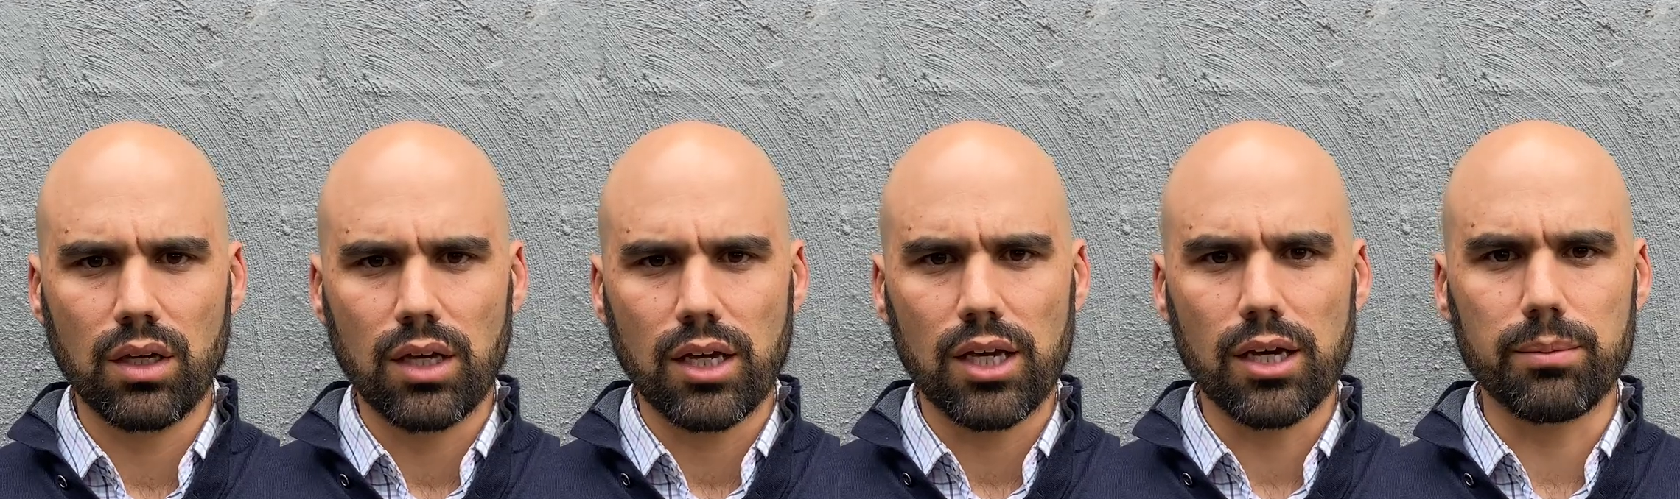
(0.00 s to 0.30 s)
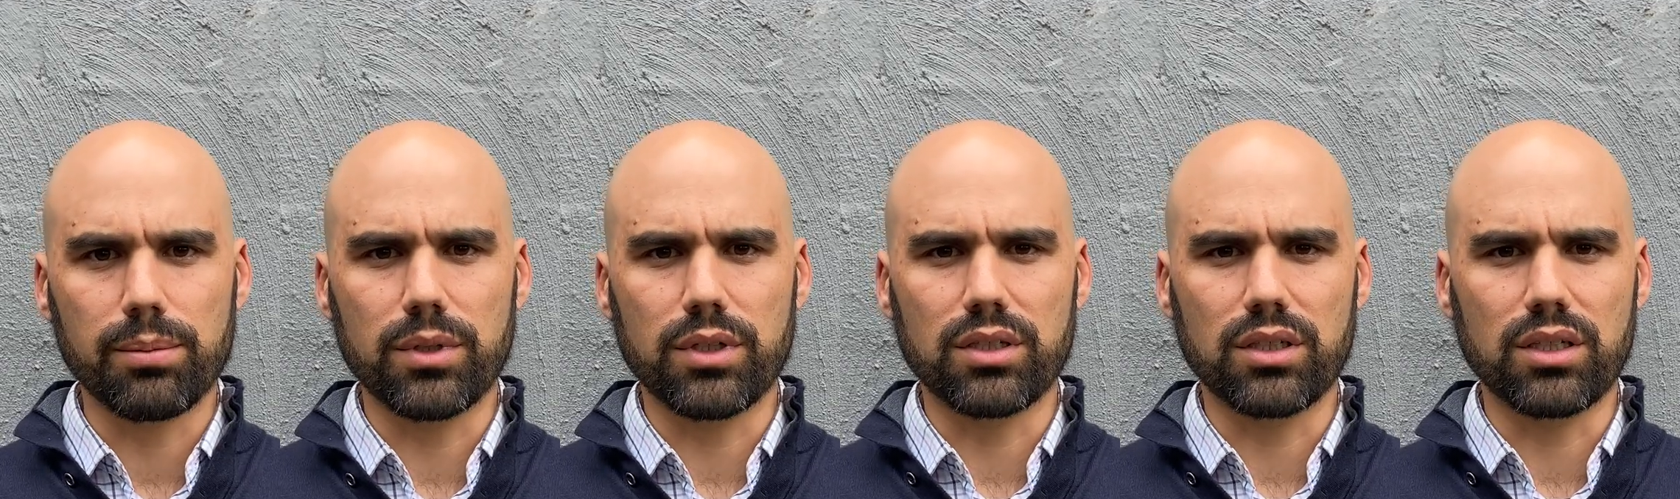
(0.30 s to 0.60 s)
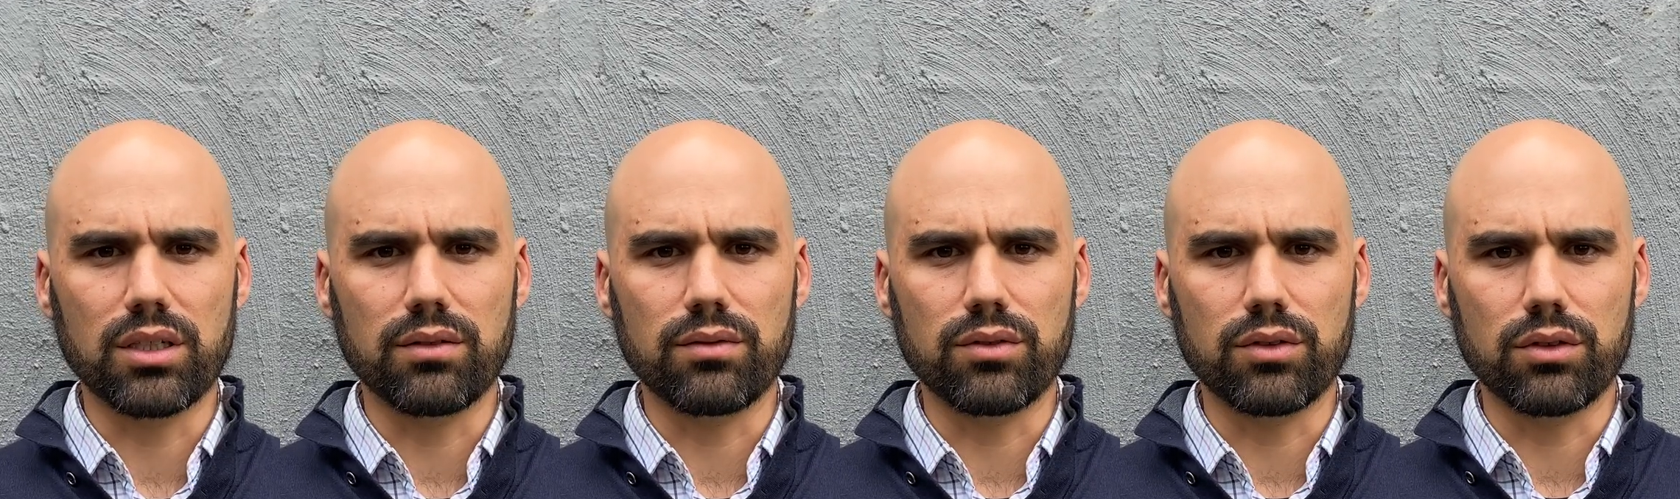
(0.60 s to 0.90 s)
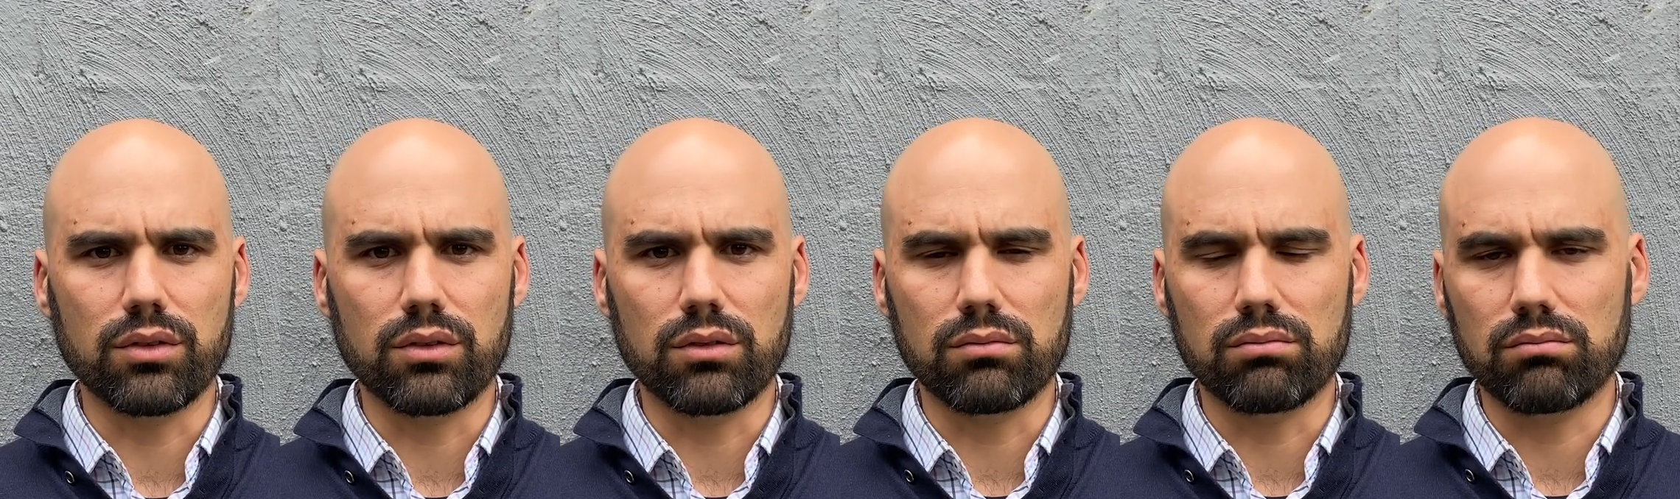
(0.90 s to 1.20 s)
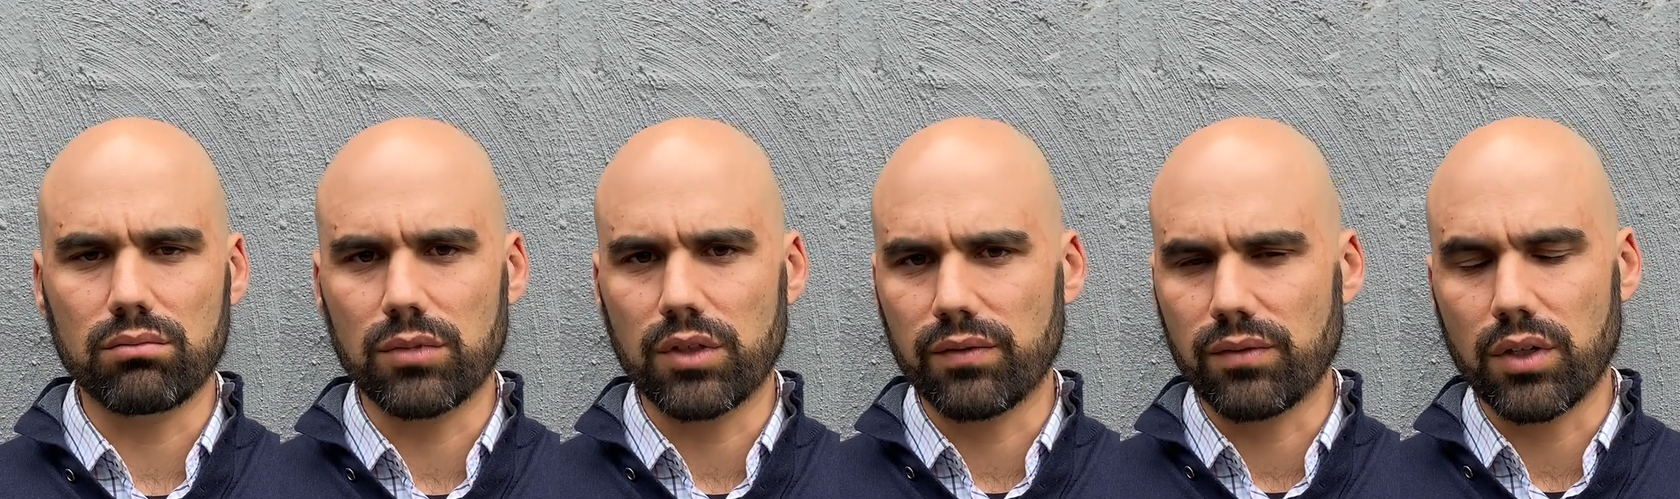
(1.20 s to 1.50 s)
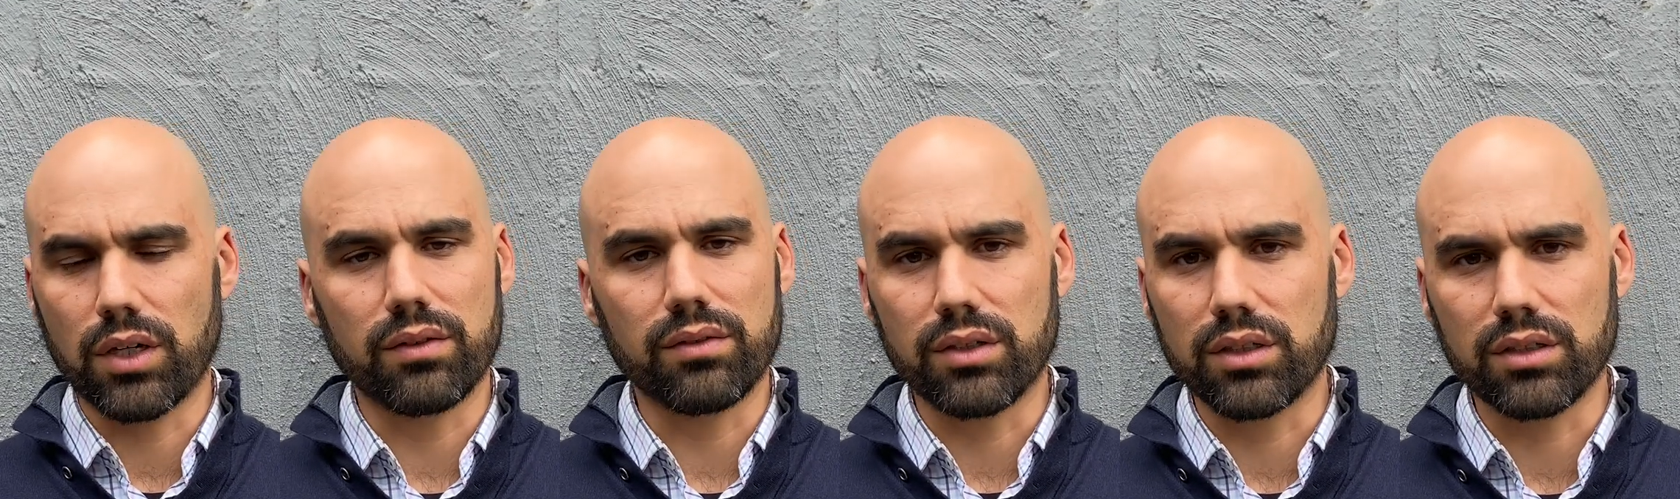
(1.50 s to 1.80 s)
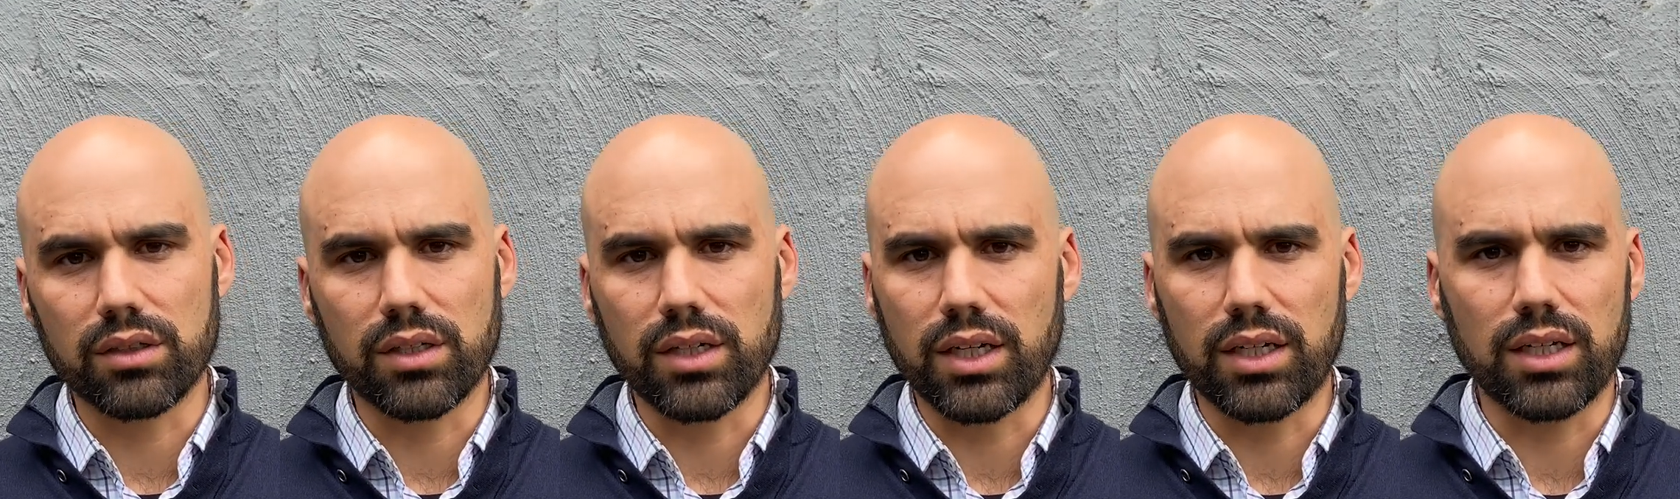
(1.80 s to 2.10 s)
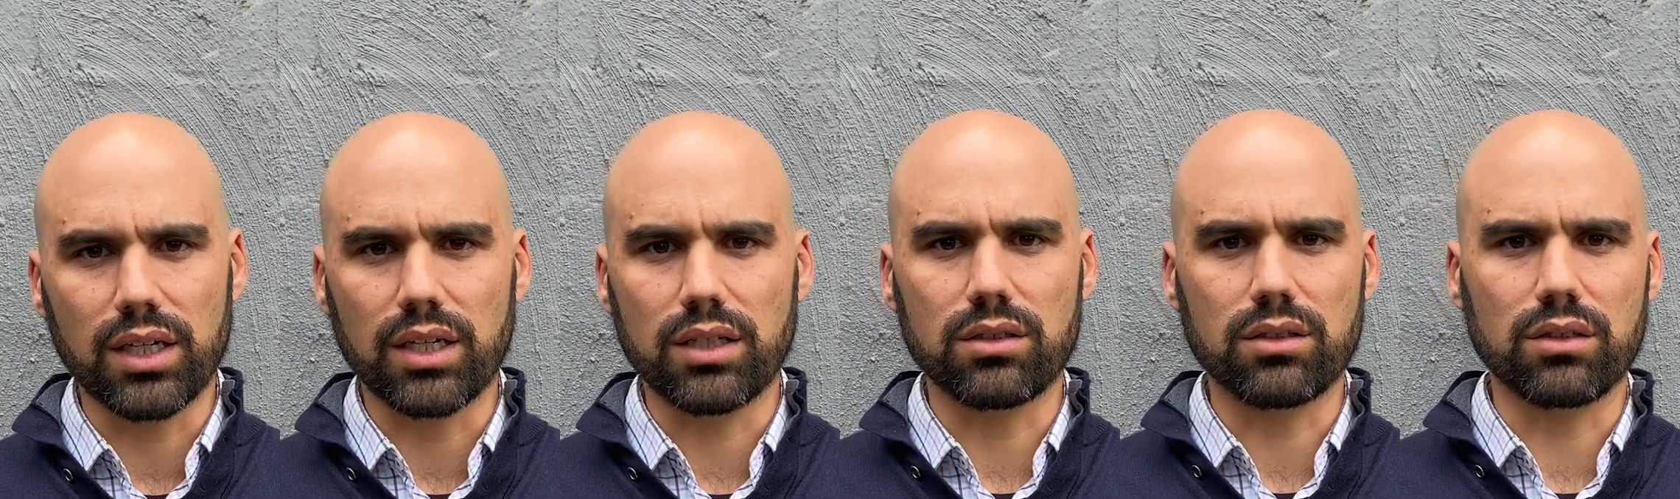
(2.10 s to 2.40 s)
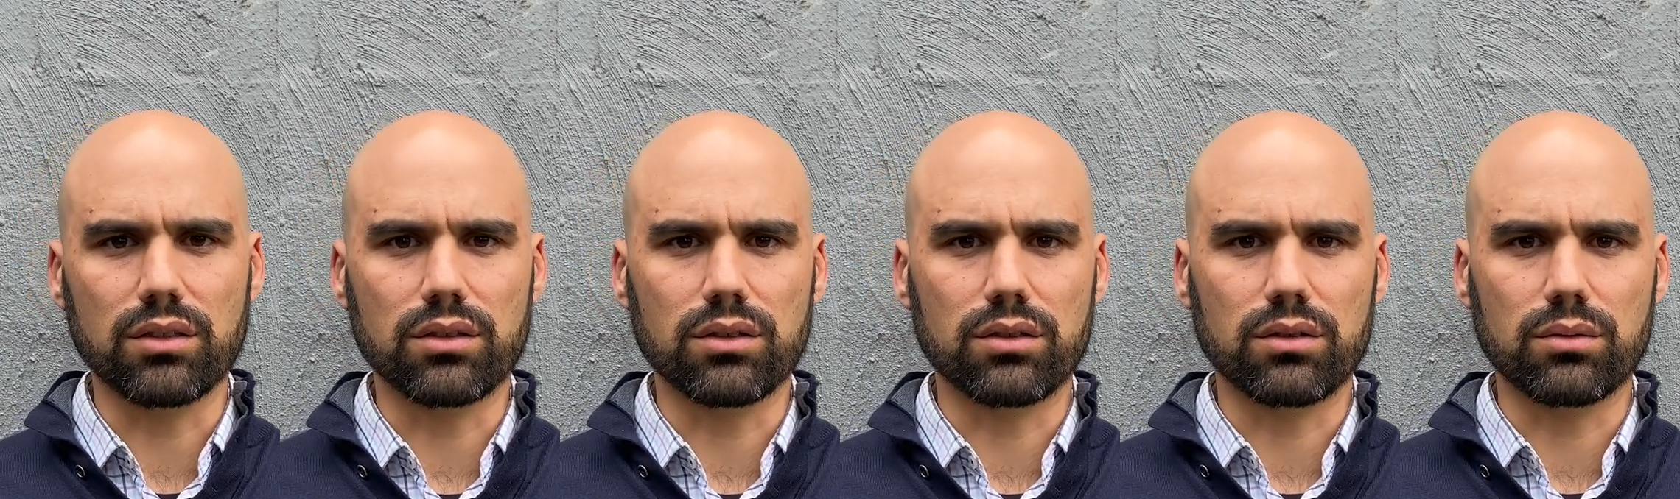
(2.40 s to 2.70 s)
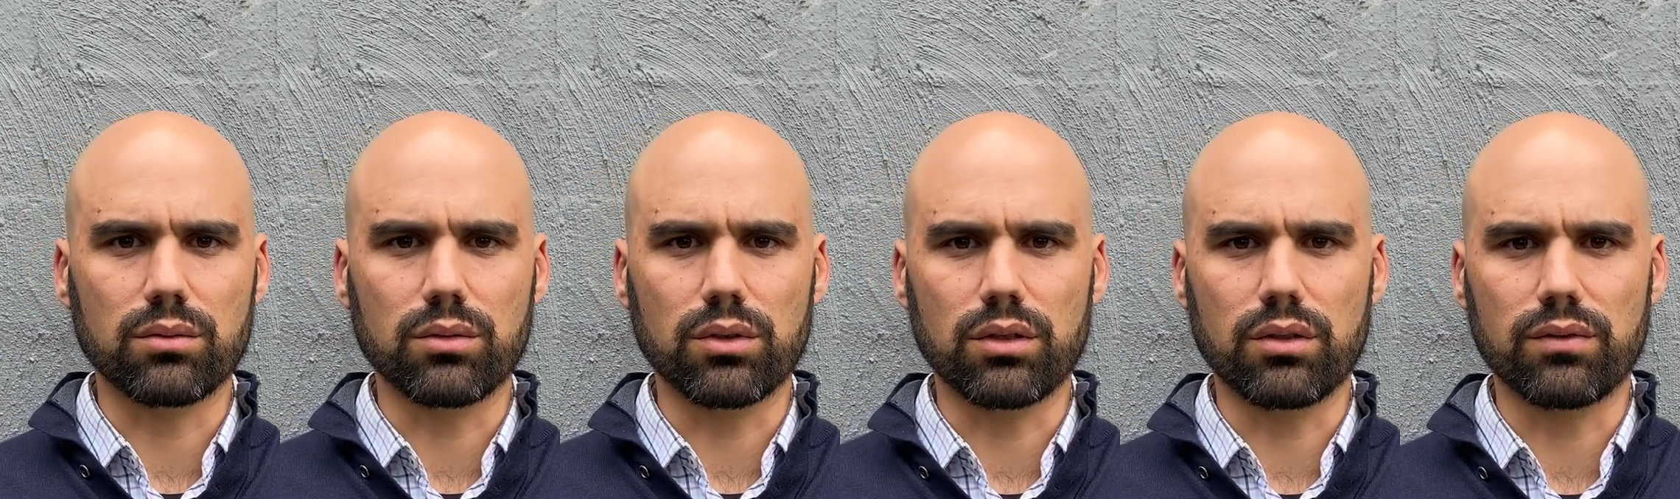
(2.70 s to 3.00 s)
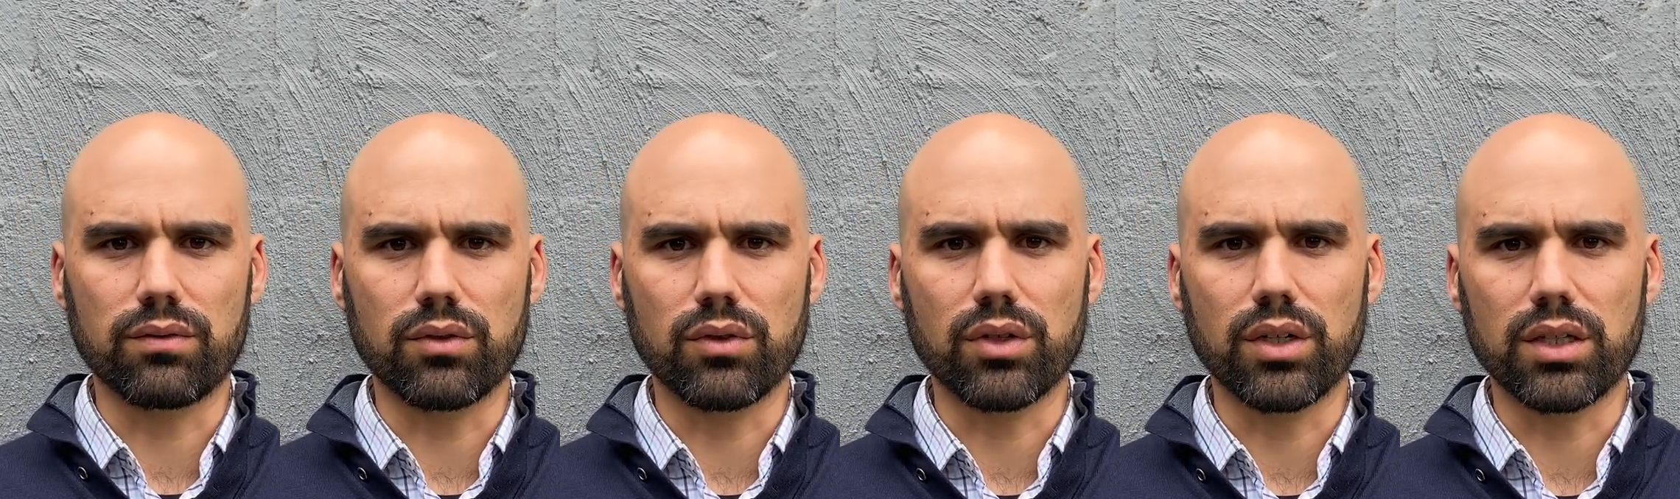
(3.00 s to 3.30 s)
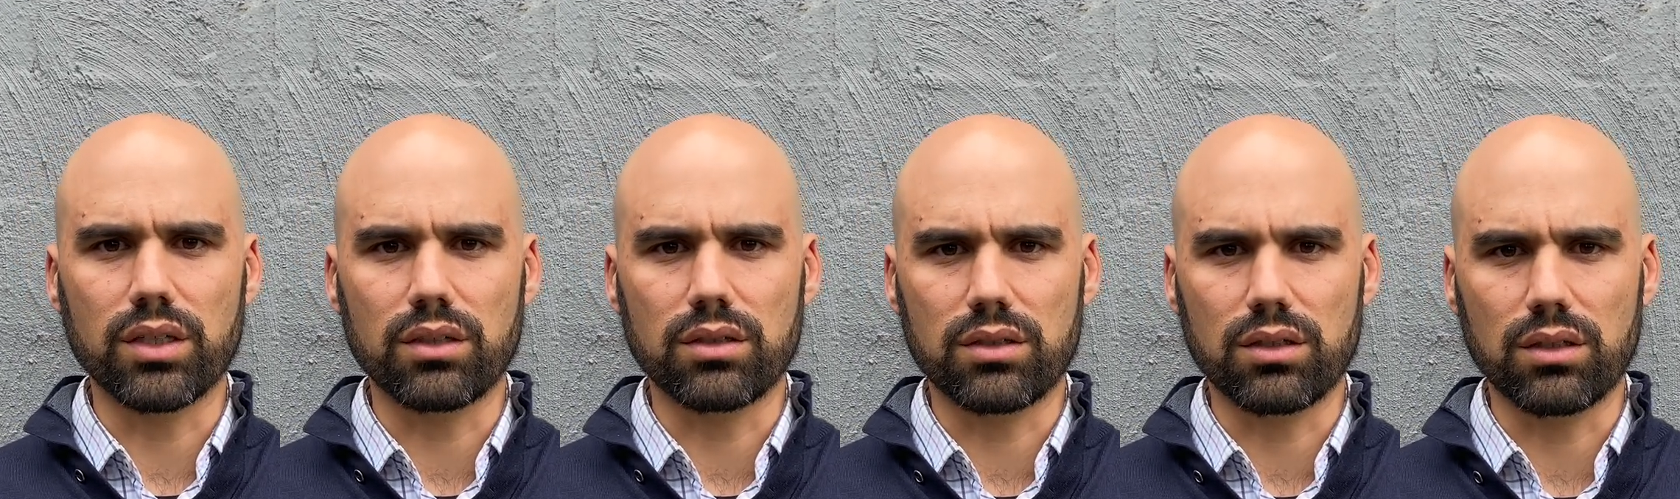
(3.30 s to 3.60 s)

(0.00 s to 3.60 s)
happy to give you $588 worth of credit